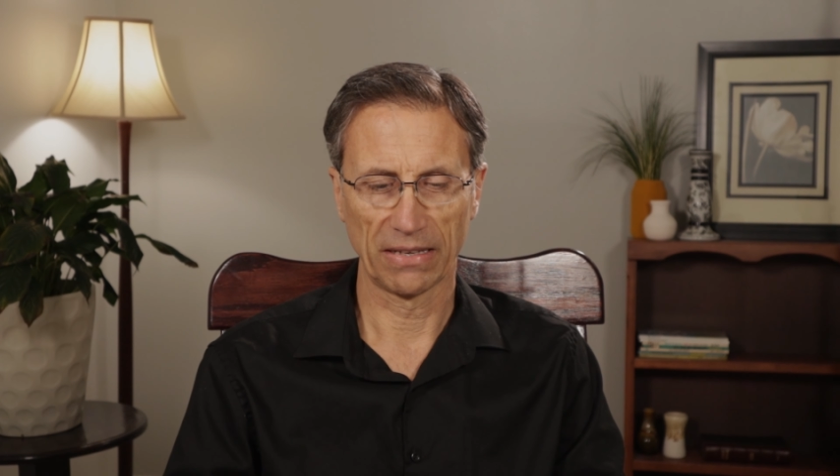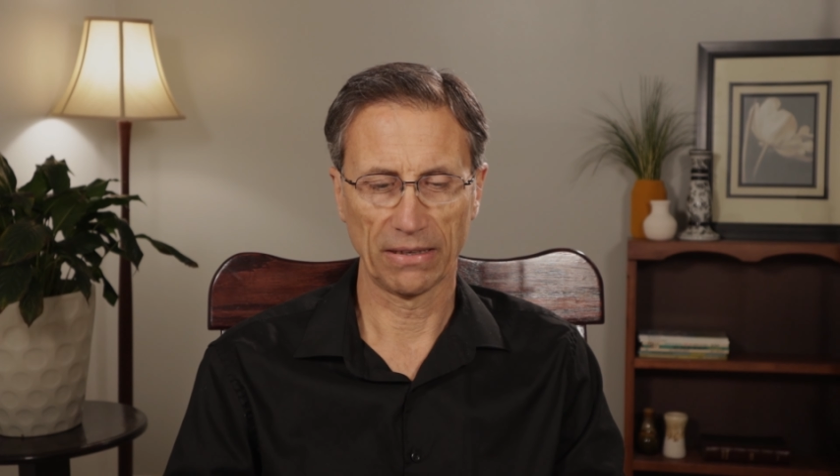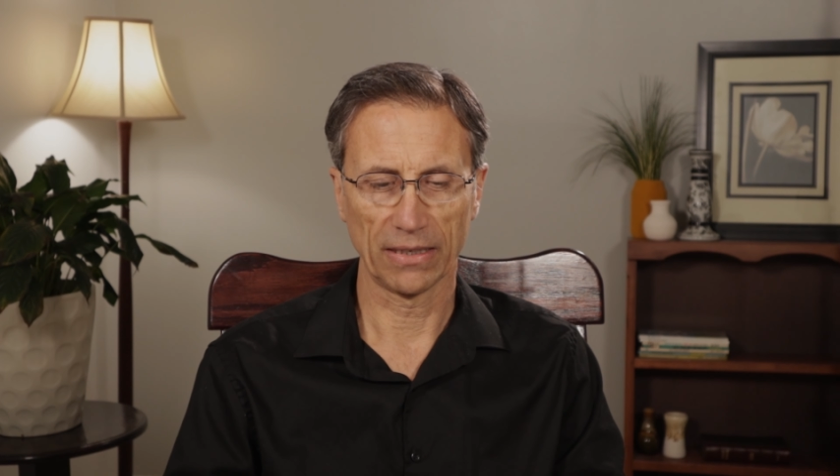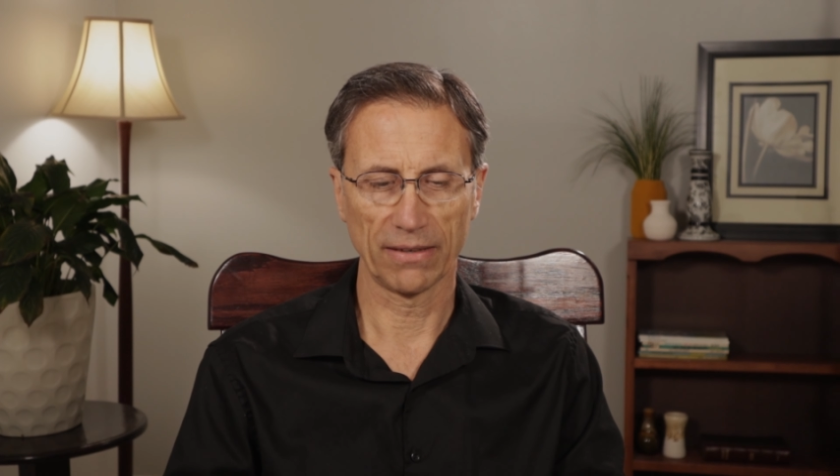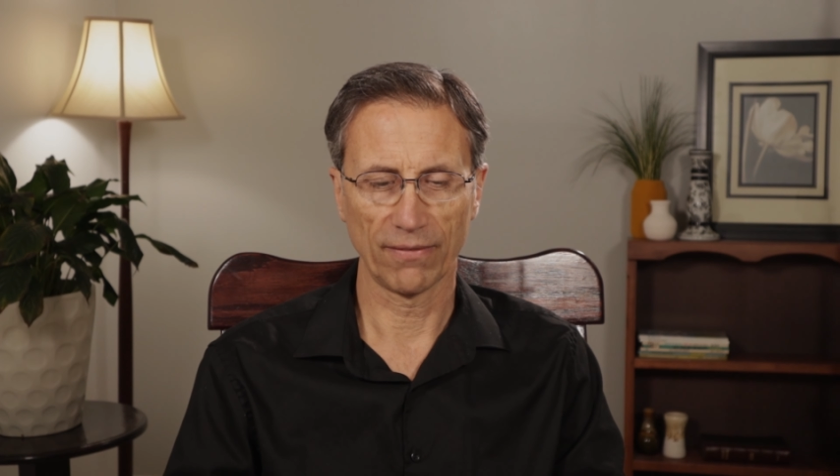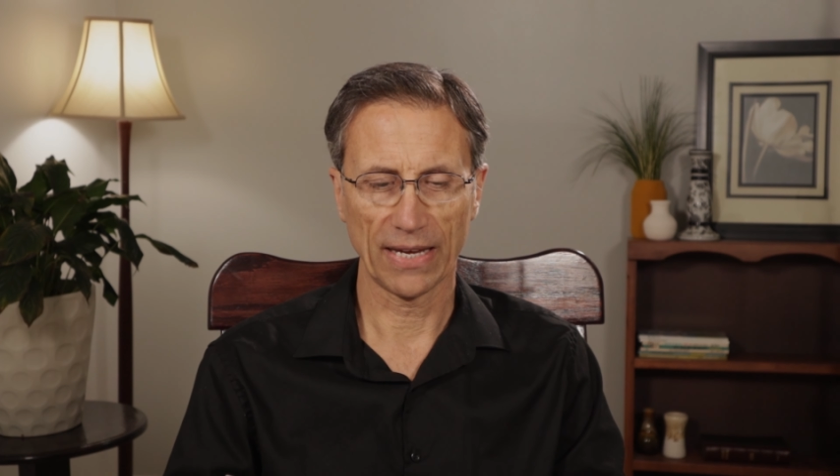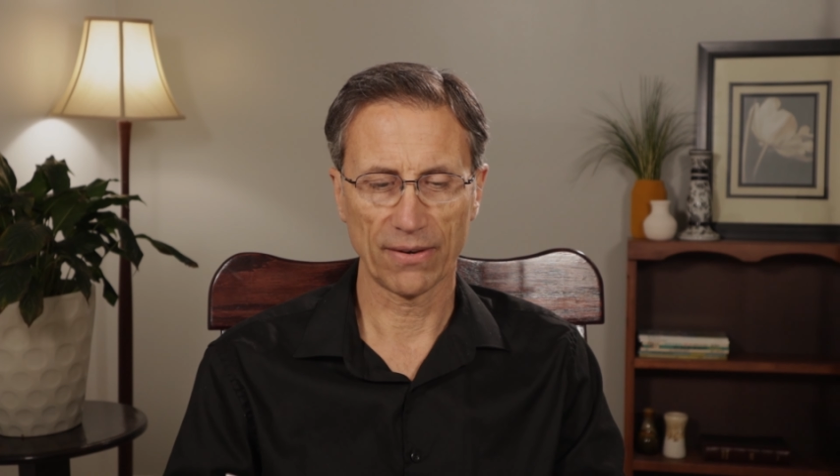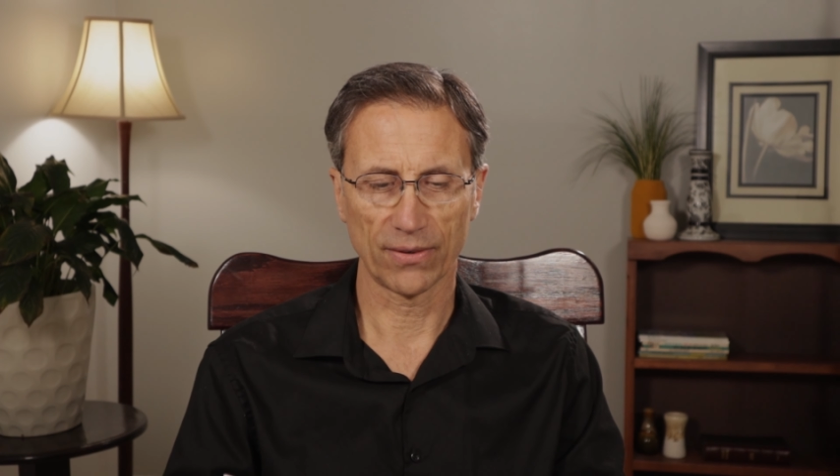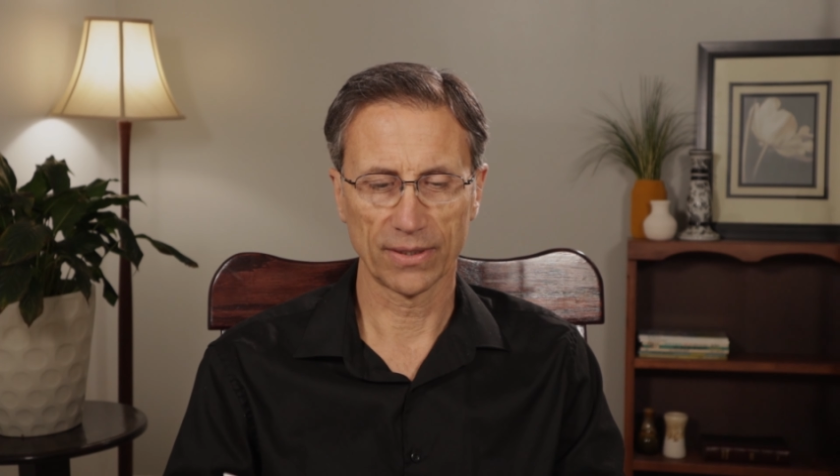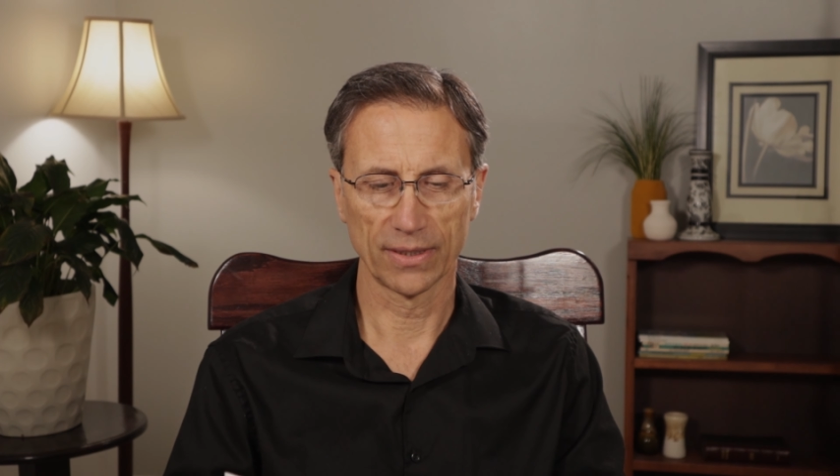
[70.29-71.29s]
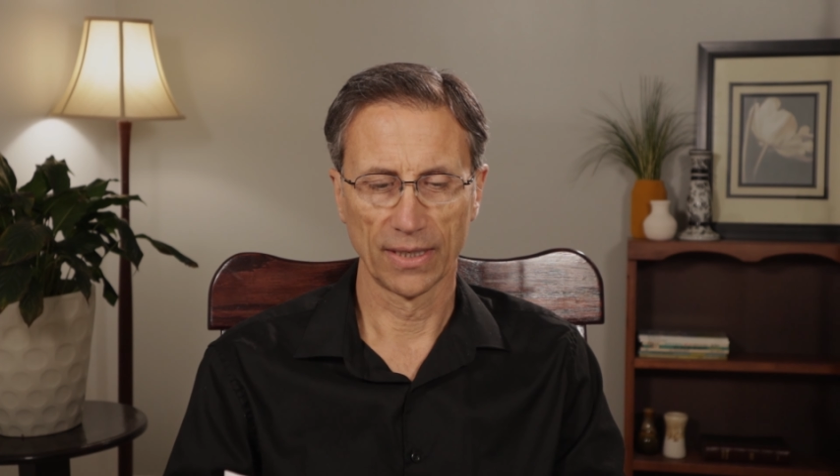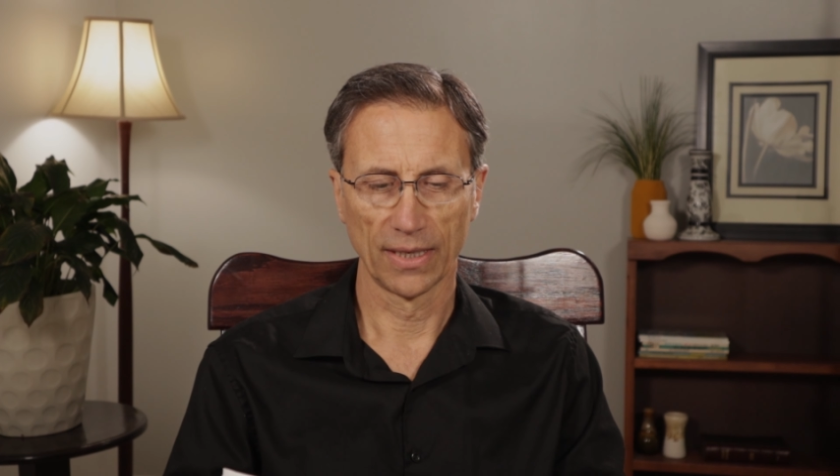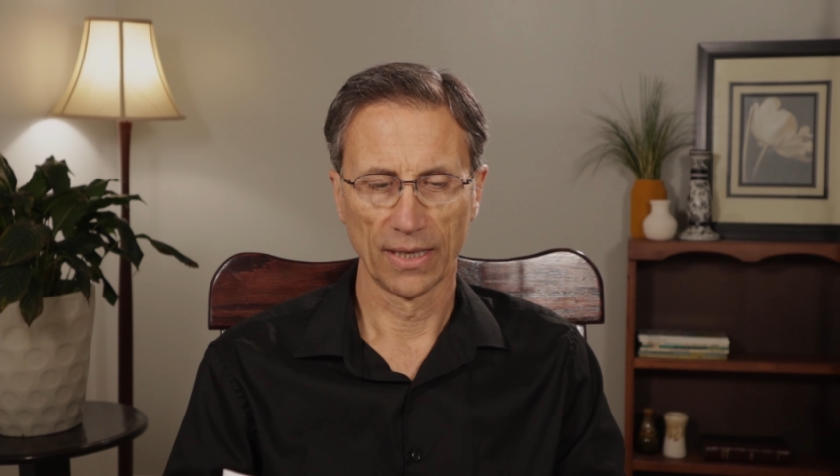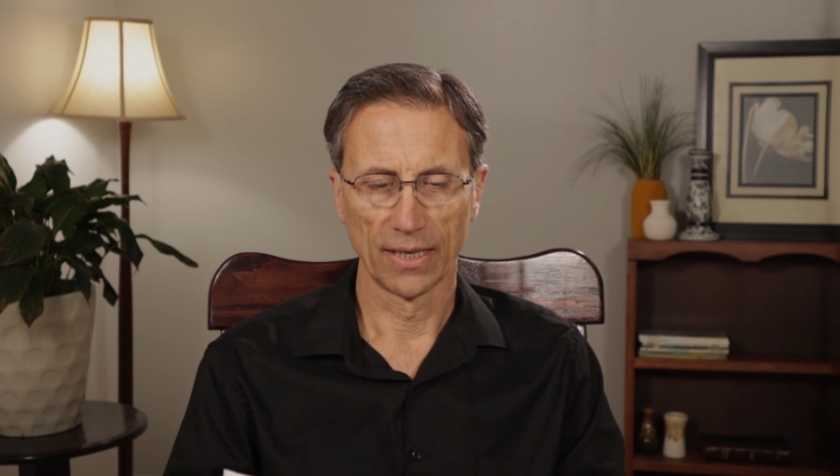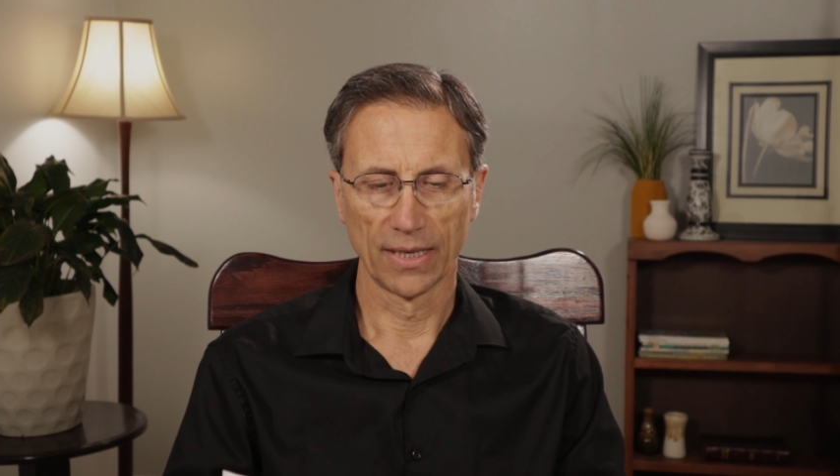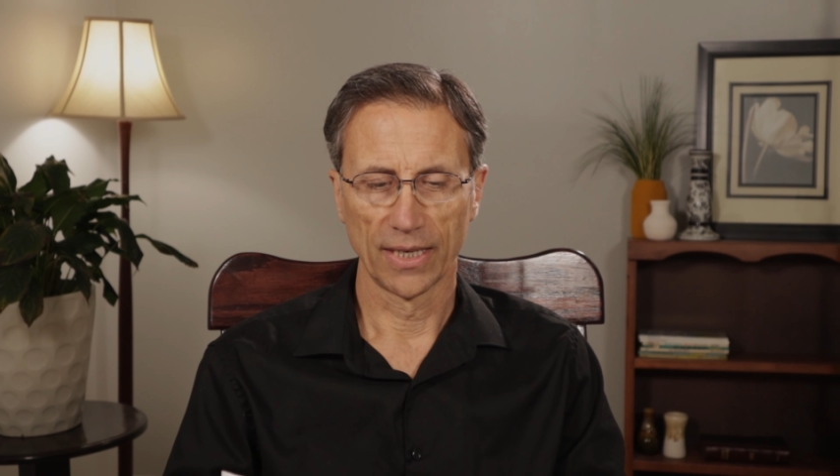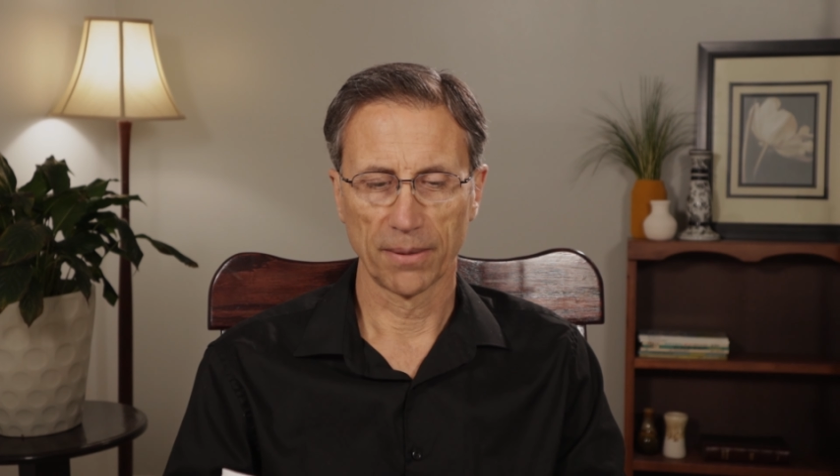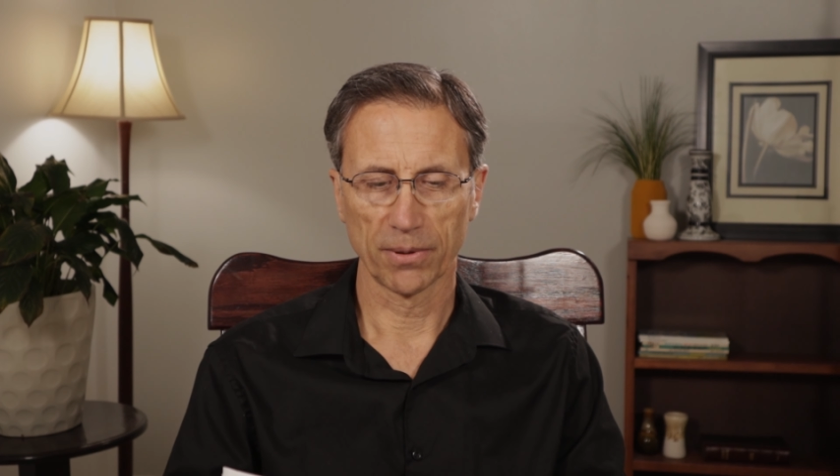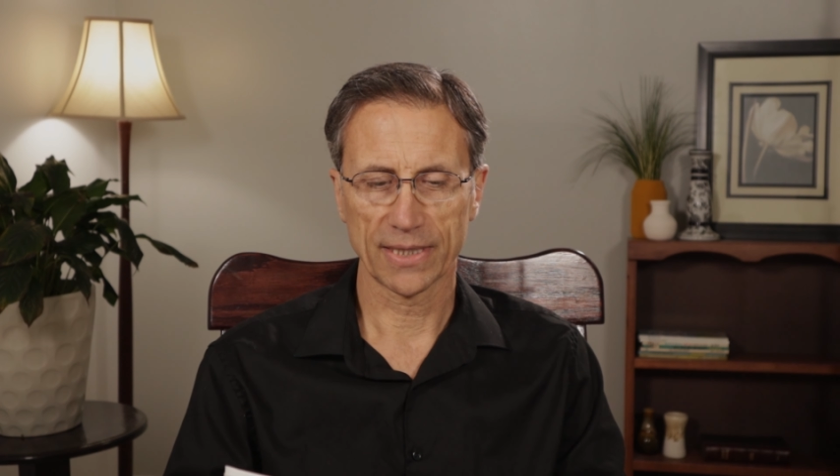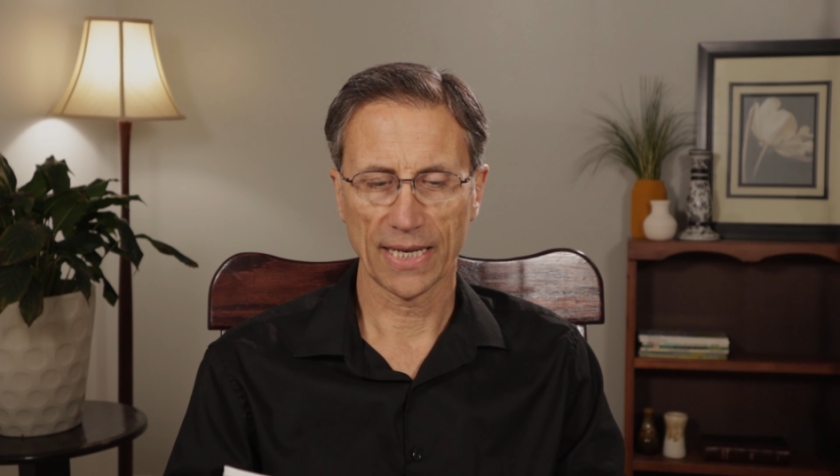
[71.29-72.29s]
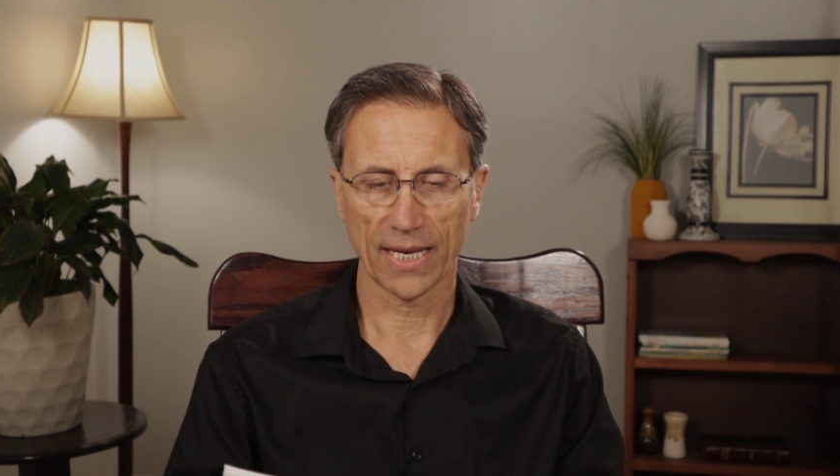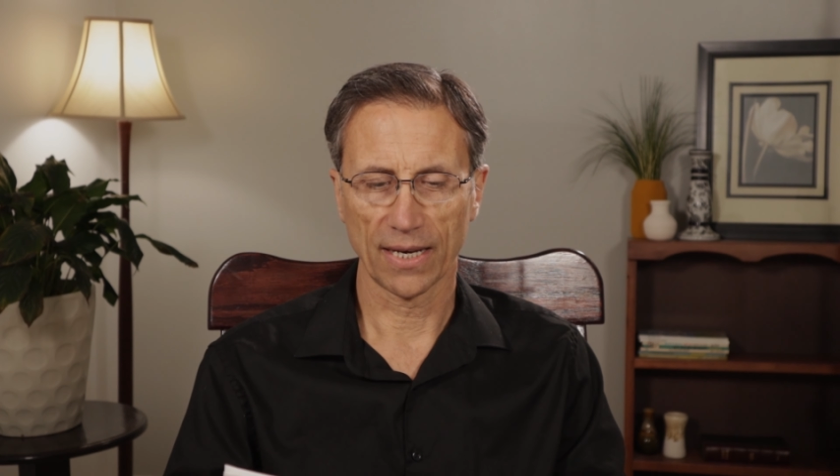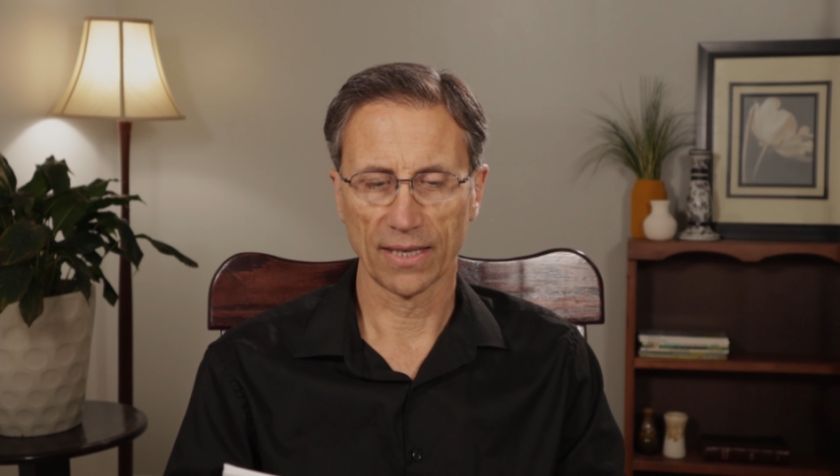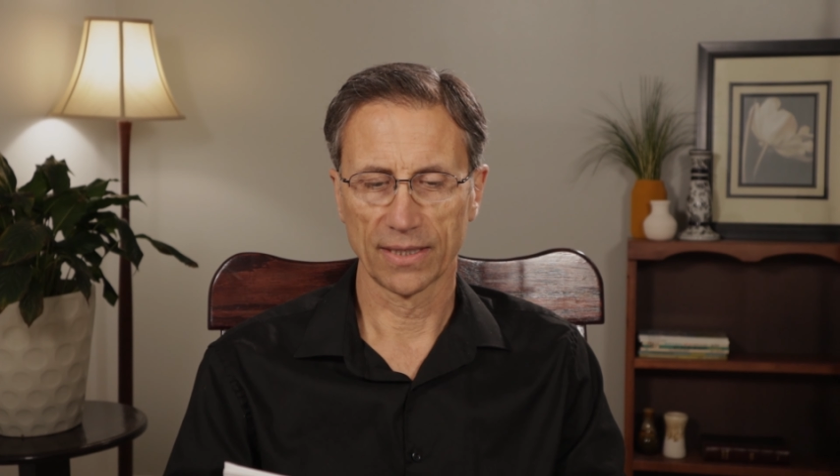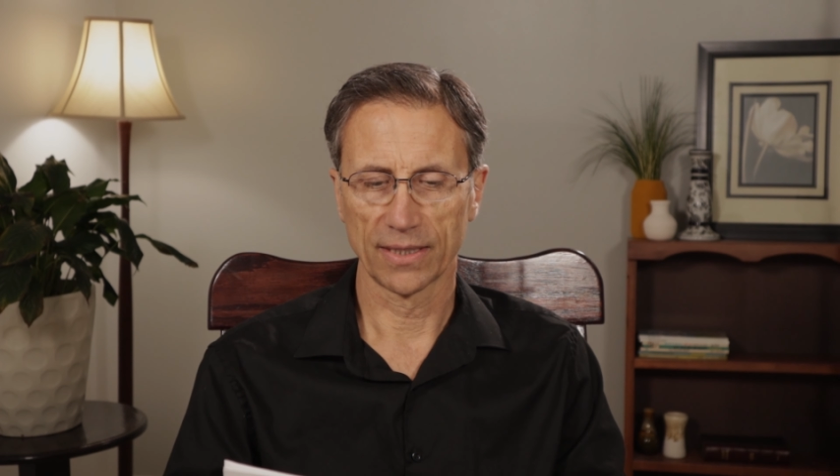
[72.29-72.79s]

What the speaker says: You'll love that one. Number 10,